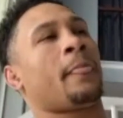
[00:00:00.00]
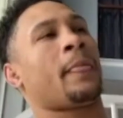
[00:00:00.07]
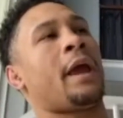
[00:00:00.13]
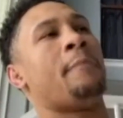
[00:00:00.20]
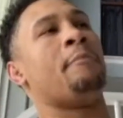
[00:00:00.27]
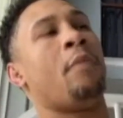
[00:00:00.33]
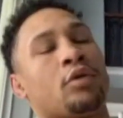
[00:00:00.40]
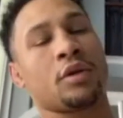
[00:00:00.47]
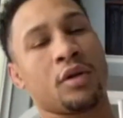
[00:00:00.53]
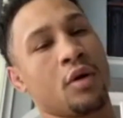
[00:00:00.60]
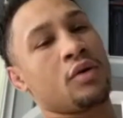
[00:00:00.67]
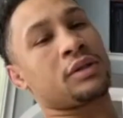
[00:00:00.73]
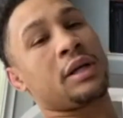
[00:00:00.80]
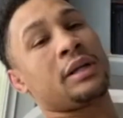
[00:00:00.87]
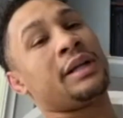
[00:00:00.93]
And both of
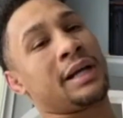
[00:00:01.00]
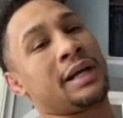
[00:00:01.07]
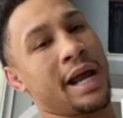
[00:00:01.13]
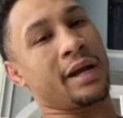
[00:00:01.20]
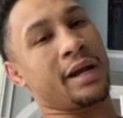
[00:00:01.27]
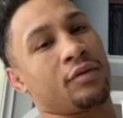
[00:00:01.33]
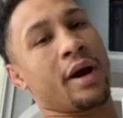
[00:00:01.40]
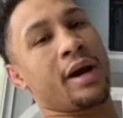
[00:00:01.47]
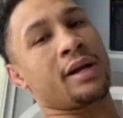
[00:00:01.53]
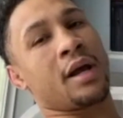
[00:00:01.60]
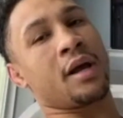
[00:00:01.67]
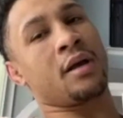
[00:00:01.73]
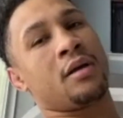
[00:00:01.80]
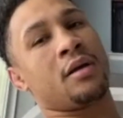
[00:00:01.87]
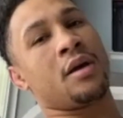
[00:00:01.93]
those are declining right
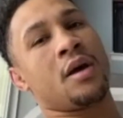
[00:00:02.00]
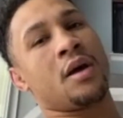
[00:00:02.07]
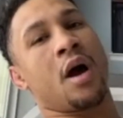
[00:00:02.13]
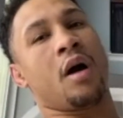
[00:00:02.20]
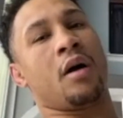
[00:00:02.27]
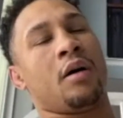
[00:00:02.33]
now.